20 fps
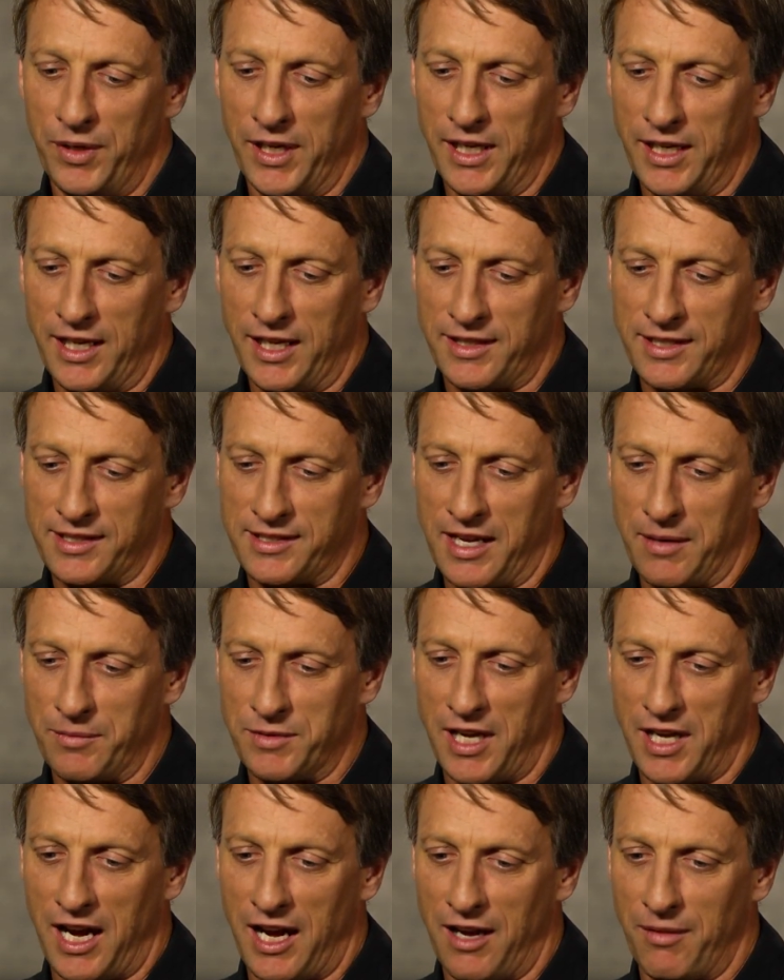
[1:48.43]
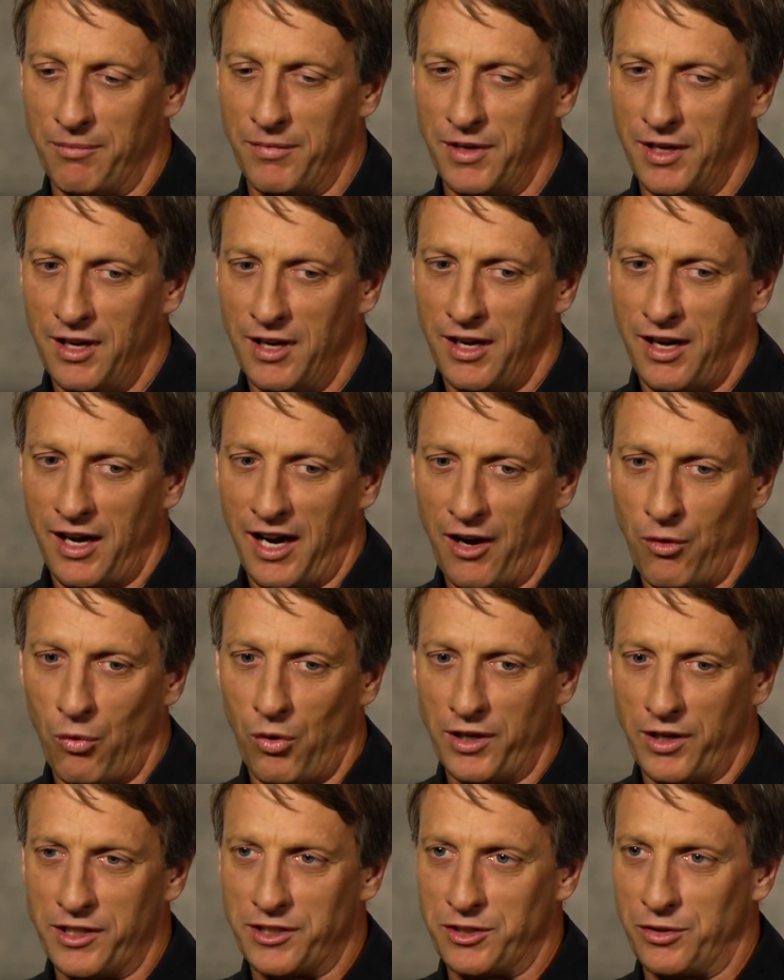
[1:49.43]
but at the same time, I
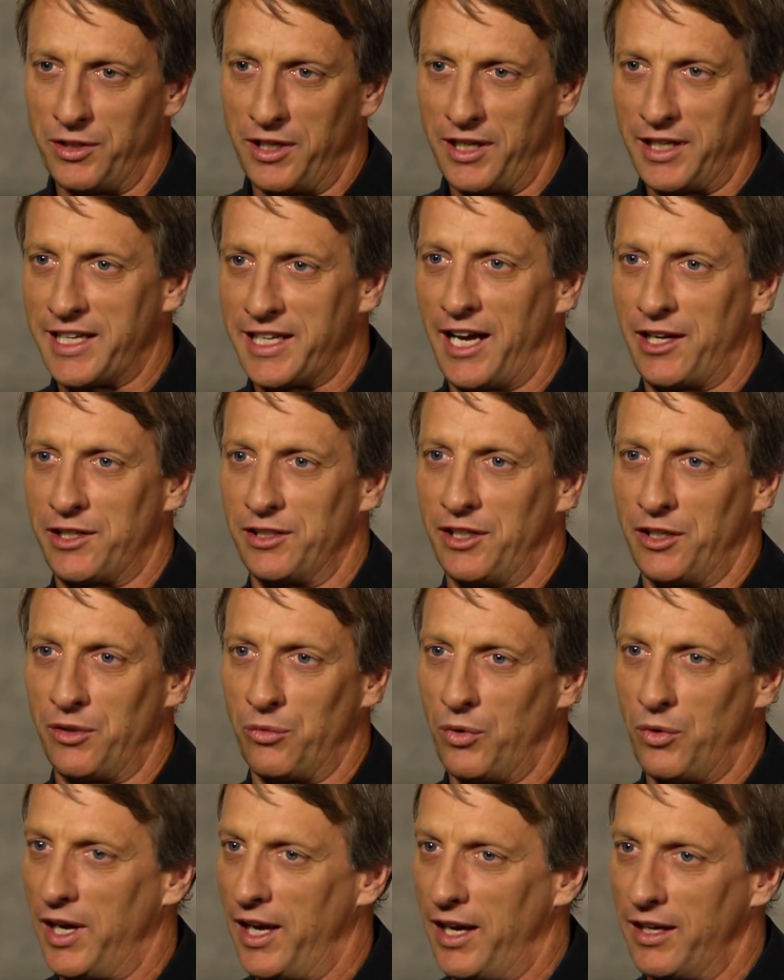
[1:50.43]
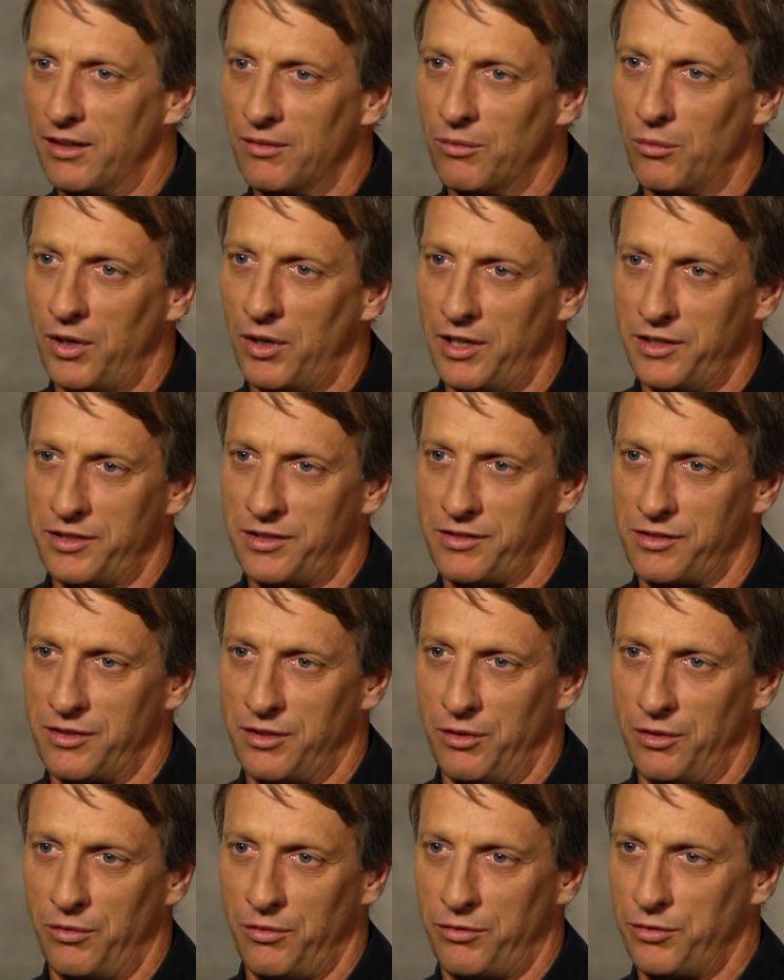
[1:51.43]
wanted to do it in a calculated way. I didn't want to just
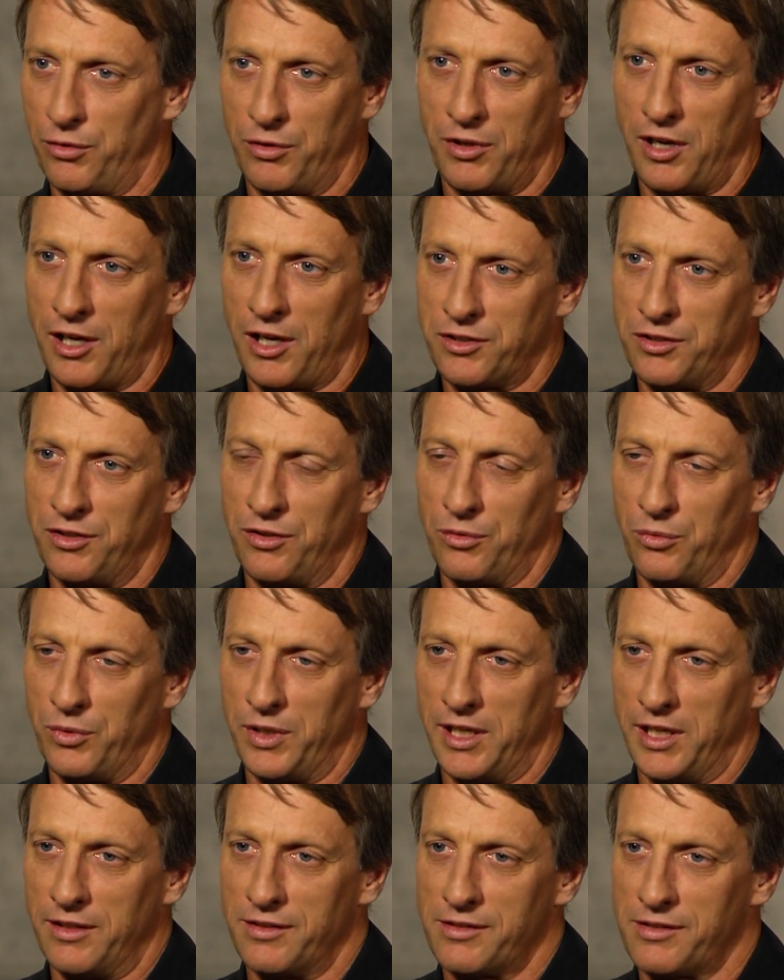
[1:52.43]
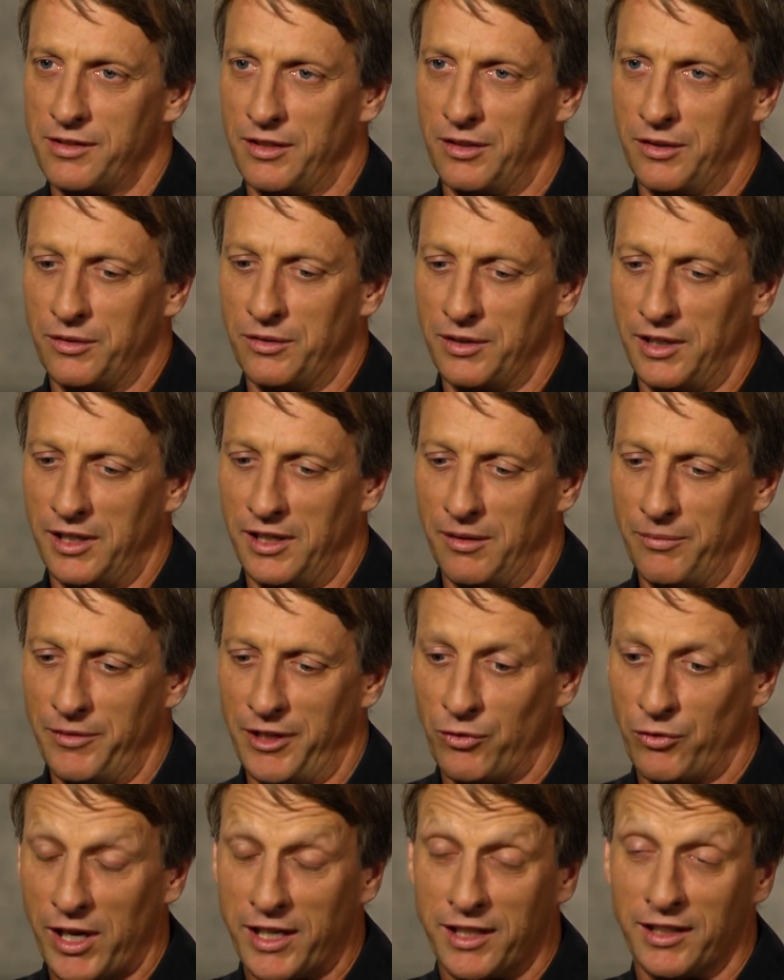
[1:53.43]
go throw caution in the wind. So um,
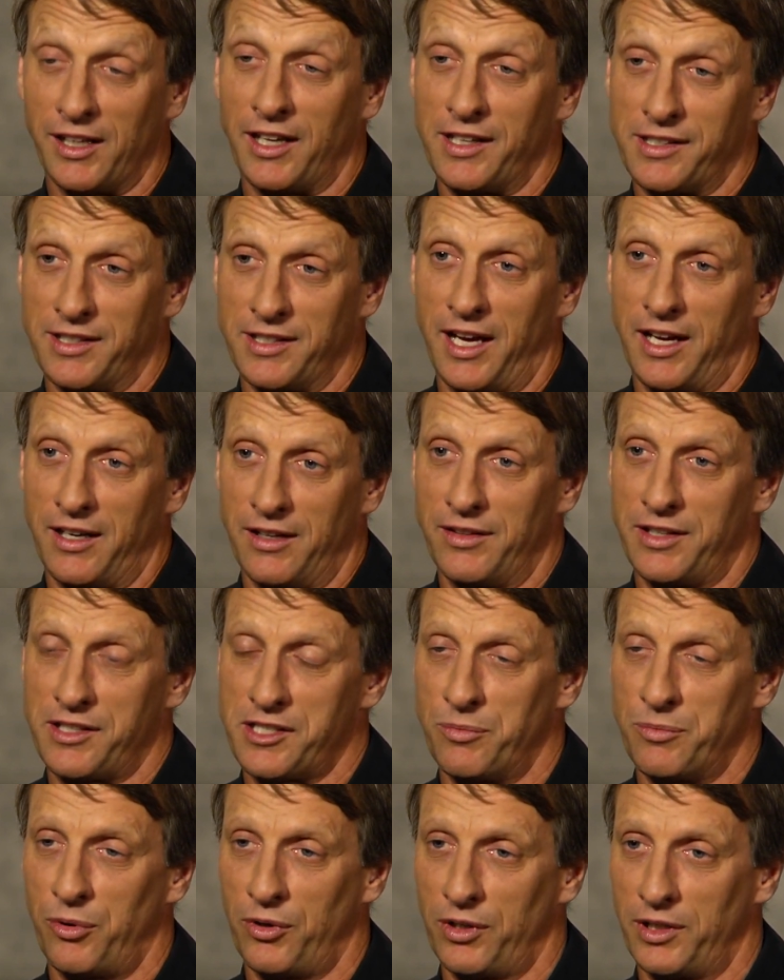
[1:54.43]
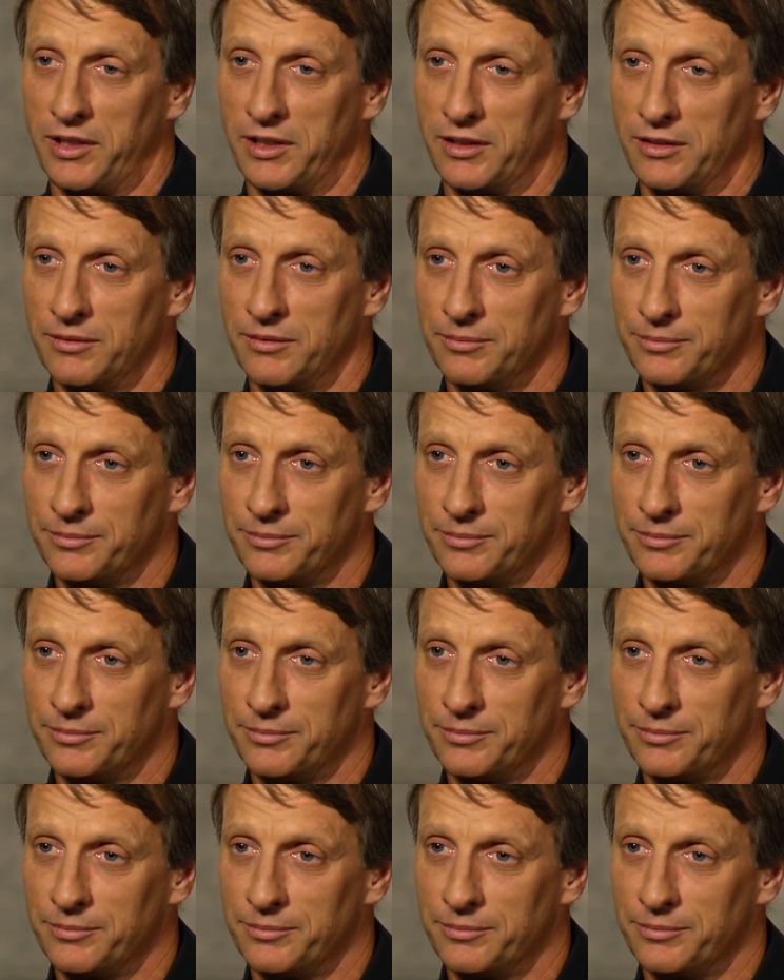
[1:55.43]
they recognized that and they supported it.